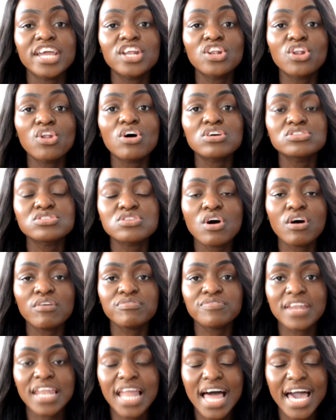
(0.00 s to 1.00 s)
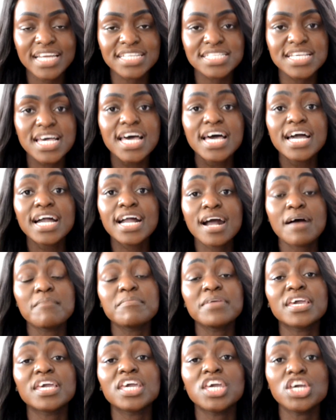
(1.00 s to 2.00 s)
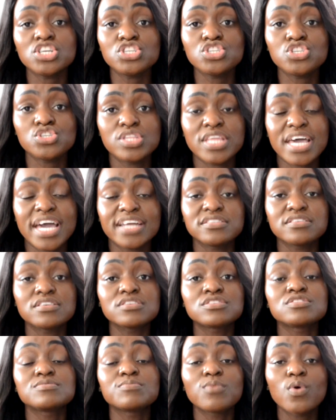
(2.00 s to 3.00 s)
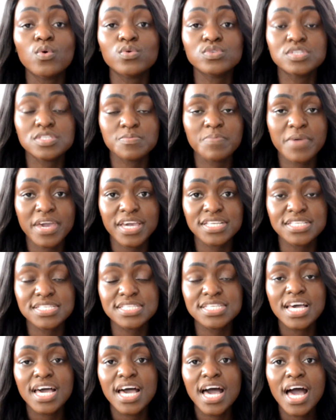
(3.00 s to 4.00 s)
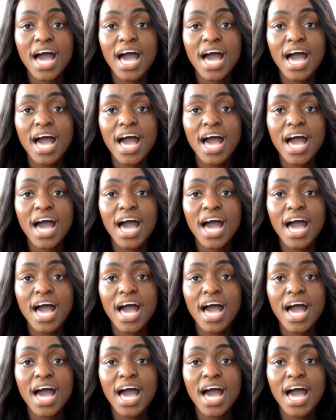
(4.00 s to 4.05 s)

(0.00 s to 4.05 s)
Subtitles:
a lot of light coming into that small space.